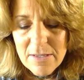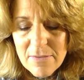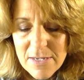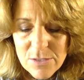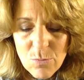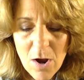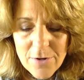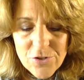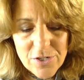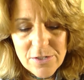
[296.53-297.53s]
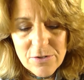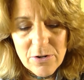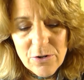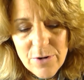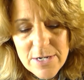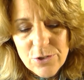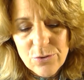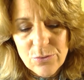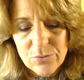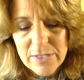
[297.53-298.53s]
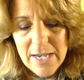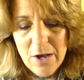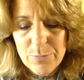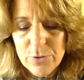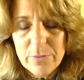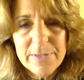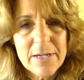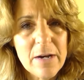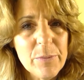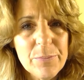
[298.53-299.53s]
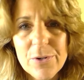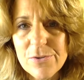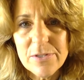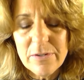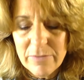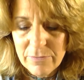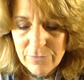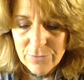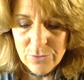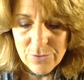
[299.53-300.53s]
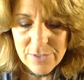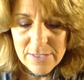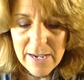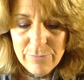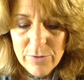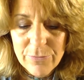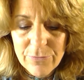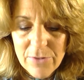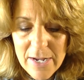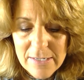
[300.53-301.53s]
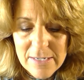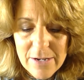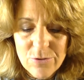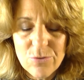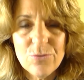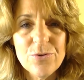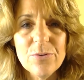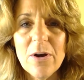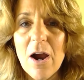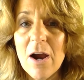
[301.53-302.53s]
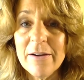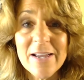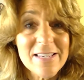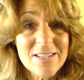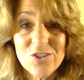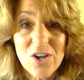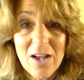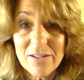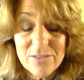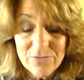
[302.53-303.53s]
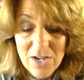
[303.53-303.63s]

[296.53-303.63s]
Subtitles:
These walk sheets are a great tool to help you to become a person of influence and reflect on who you are as a child of